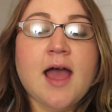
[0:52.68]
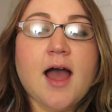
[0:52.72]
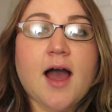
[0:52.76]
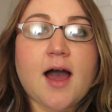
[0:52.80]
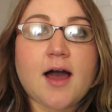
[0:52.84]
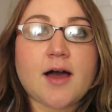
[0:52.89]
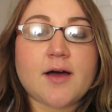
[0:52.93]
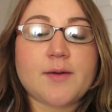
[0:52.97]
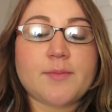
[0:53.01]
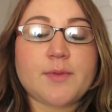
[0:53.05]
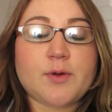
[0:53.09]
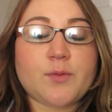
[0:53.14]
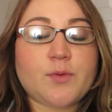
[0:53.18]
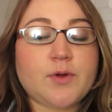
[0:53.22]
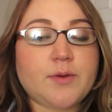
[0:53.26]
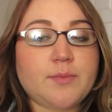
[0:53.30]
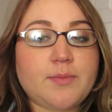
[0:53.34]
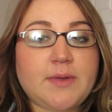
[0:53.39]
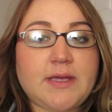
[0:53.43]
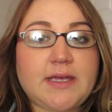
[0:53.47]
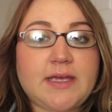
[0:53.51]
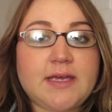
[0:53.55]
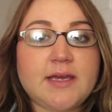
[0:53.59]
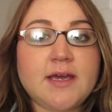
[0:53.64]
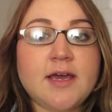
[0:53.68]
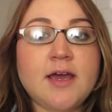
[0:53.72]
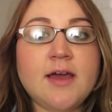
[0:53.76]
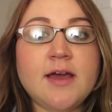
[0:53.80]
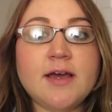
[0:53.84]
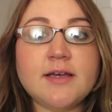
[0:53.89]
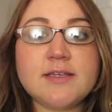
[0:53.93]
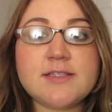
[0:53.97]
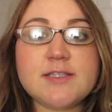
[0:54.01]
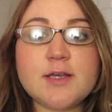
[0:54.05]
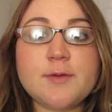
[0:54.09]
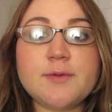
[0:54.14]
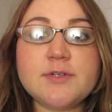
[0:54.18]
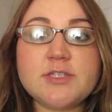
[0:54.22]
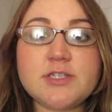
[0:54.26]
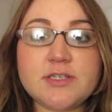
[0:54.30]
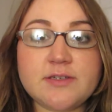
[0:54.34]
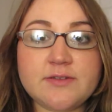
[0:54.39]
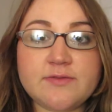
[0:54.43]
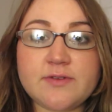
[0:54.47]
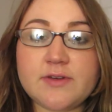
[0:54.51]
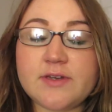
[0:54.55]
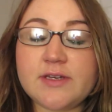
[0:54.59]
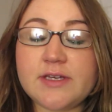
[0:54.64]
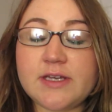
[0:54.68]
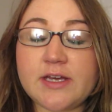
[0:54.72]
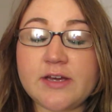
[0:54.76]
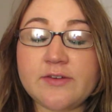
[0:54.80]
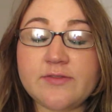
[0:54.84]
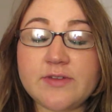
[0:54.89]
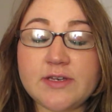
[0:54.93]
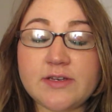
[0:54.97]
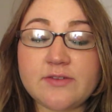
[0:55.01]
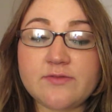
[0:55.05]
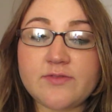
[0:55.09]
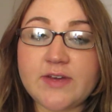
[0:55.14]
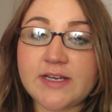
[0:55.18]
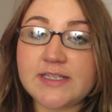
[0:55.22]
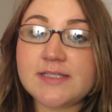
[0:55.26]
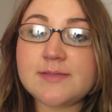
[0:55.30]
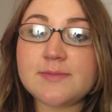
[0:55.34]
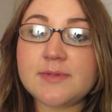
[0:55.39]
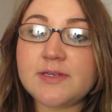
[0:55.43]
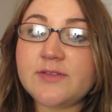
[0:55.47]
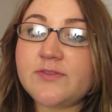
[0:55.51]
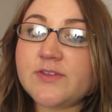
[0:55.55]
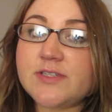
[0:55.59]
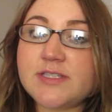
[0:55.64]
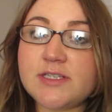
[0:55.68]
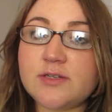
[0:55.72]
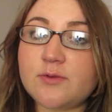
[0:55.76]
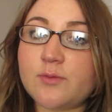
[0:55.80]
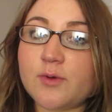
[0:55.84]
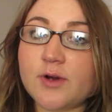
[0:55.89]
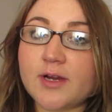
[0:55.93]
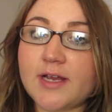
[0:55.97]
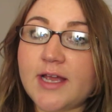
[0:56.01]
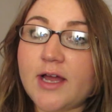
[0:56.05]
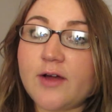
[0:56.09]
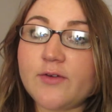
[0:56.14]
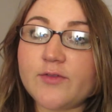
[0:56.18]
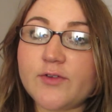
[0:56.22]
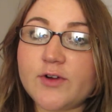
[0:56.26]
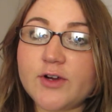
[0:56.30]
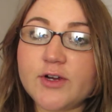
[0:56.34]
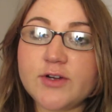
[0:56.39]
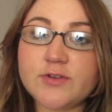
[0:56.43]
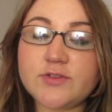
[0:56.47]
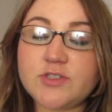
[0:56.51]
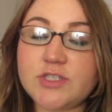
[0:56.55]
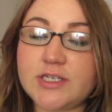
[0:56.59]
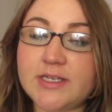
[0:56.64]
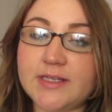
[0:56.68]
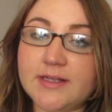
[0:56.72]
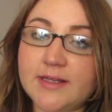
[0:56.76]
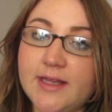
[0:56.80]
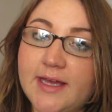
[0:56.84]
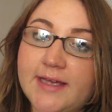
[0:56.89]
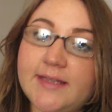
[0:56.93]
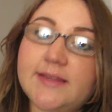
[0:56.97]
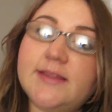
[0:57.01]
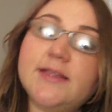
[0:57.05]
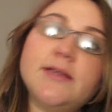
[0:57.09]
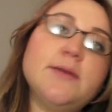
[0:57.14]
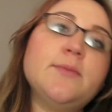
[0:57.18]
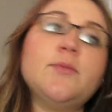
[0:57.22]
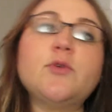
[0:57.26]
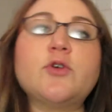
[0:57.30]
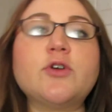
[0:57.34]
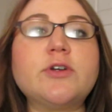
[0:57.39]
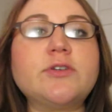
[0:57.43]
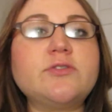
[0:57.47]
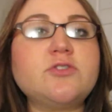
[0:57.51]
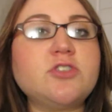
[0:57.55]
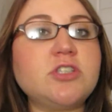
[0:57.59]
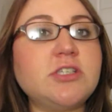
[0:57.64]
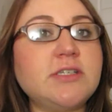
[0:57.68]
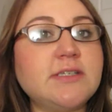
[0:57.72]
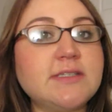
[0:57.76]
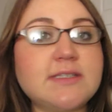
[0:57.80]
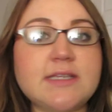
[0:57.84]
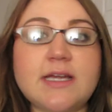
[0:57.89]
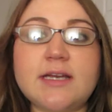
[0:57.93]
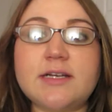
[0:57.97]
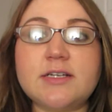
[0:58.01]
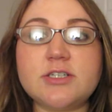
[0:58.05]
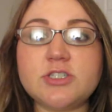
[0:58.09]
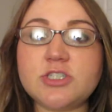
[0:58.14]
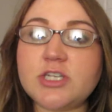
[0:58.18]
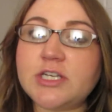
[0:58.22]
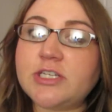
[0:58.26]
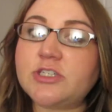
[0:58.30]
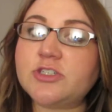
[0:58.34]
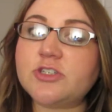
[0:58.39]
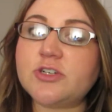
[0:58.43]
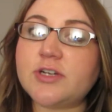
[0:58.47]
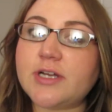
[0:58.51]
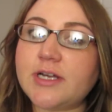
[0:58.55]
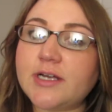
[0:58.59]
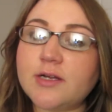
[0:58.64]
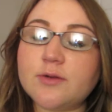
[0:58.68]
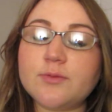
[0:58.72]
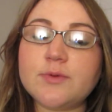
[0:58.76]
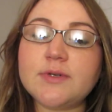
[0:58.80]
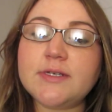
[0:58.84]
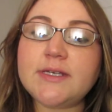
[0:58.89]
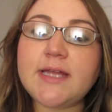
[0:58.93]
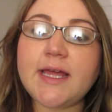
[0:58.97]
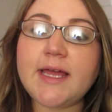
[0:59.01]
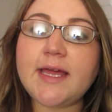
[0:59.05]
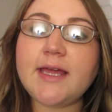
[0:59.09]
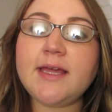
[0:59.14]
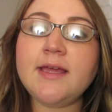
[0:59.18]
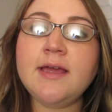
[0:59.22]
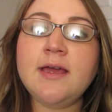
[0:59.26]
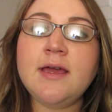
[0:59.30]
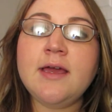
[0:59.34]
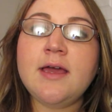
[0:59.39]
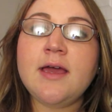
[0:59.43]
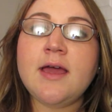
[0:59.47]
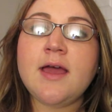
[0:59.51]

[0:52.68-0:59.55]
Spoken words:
It wouldn't be so much of an investment if it didn't work out for her, if she didn't like them, or if she decided to change her hair one day.